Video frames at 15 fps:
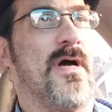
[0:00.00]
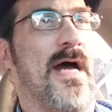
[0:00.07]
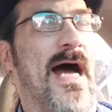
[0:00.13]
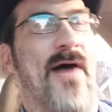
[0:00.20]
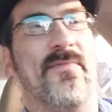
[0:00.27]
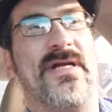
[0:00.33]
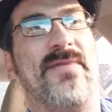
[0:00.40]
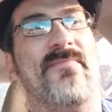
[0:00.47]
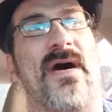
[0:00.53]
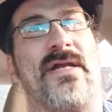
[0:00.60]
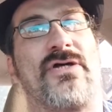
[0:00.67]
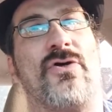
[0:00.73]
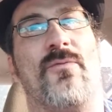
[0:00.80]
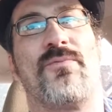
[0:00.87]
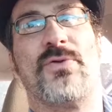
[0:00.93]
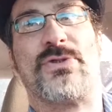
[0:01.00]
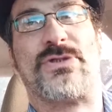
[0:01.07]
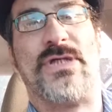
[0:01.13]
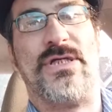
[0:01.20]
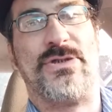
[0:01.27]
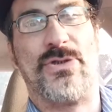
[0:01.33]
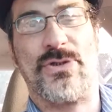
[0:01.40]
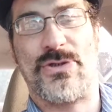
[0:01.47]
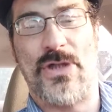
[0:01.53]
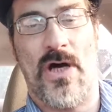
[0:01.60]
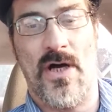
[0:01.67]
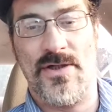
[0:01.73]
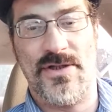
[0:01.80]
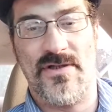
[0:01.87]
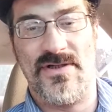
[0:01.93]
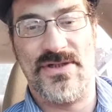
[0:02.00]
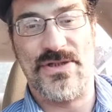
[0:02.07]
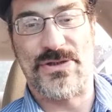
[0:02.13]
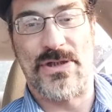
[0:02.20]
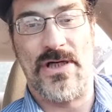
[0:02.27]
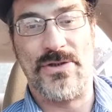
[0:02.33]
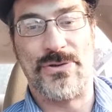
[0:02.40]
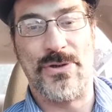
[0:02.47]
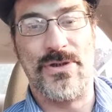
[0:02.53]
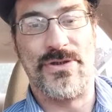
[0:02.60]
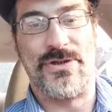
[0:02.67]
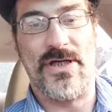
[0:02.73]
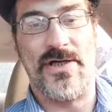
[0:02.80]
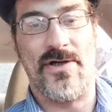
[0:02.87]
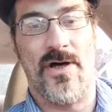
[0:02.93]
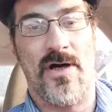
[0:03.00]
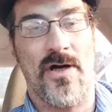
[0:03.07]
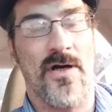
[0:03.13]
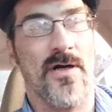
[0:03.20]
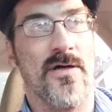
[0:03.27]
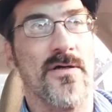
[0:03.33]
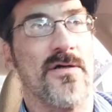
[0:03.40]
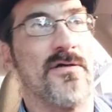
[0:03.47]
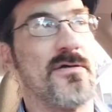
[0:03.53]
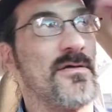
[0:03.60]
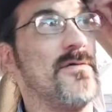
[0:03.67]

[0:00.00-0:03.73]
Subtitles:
How many medical procedures are there in this country that are